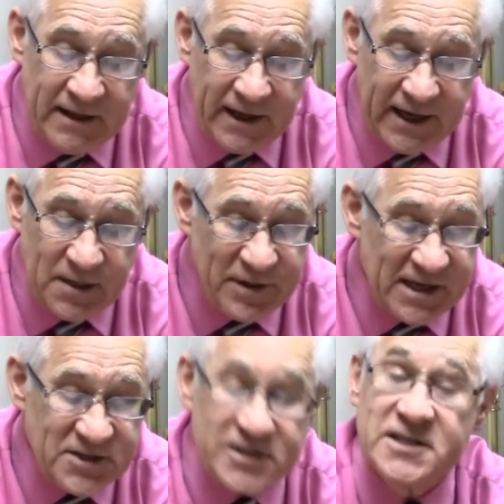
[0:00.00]
and he
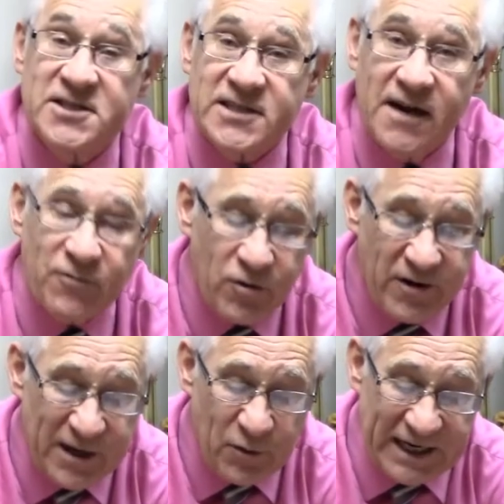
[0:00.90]
begins to discover who
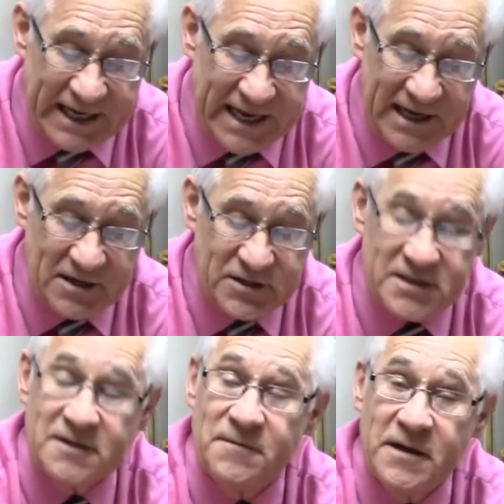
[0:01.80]
he really
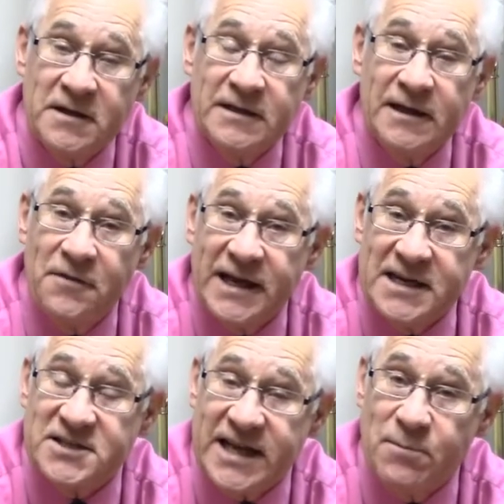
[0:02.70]
is, and then
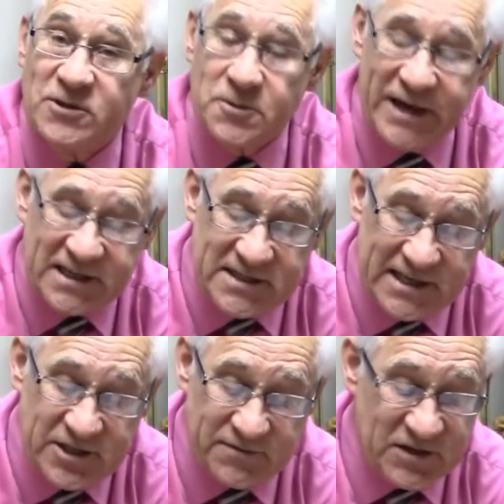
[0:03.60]
he's able to make
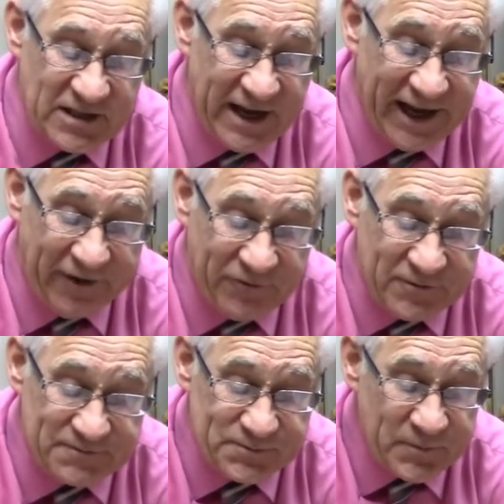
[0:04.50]
sense of his
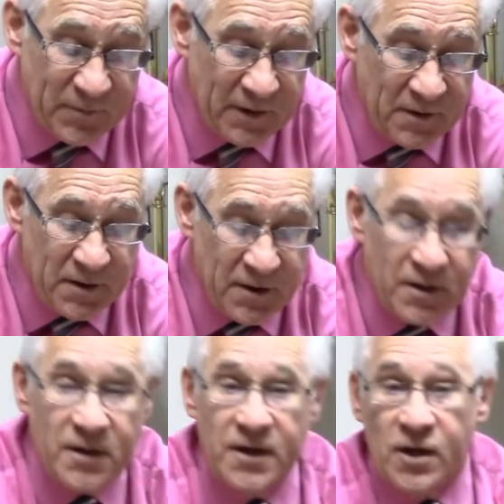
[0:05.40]
life.
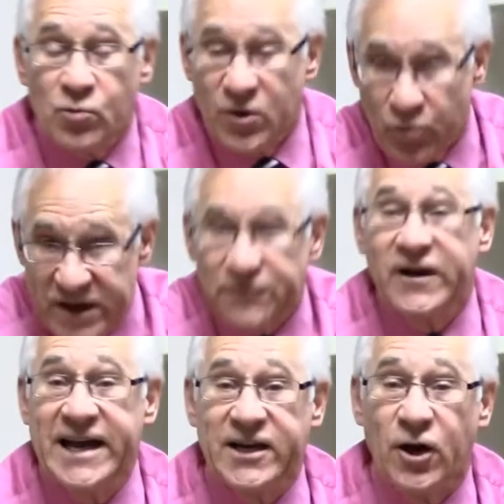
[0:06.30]
When we
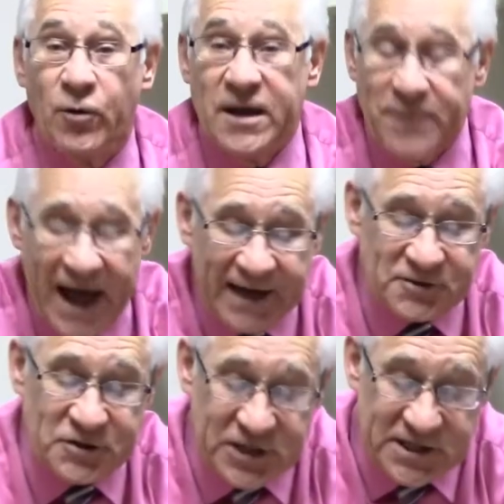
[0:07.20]
find our way back
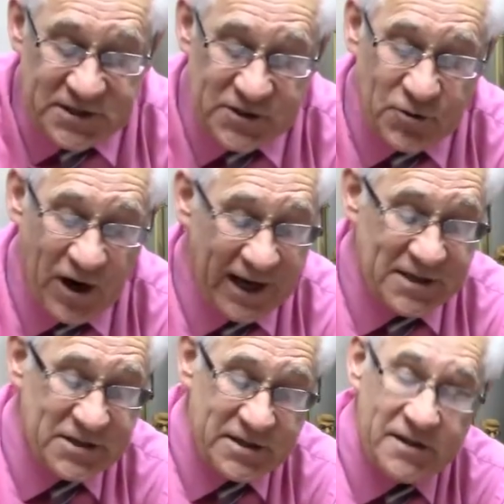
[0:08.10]
to Jesus
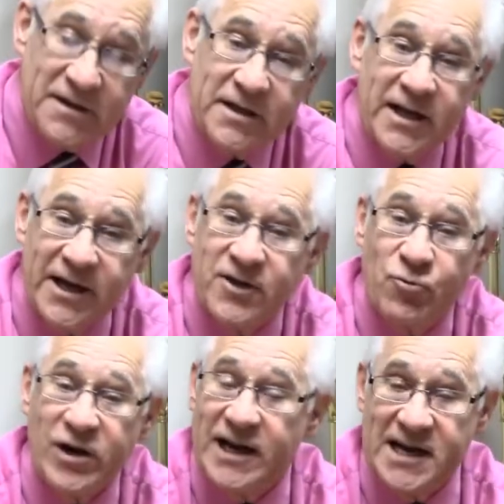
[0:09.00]
Christ and
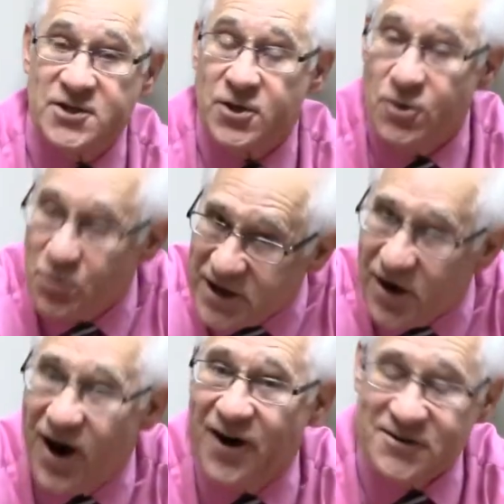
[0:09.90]
realize who we
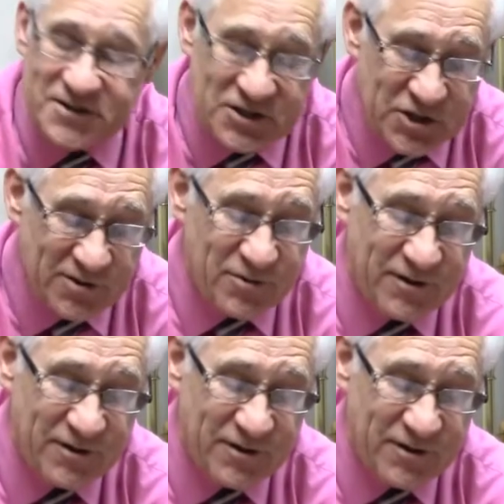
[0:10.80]
are as the children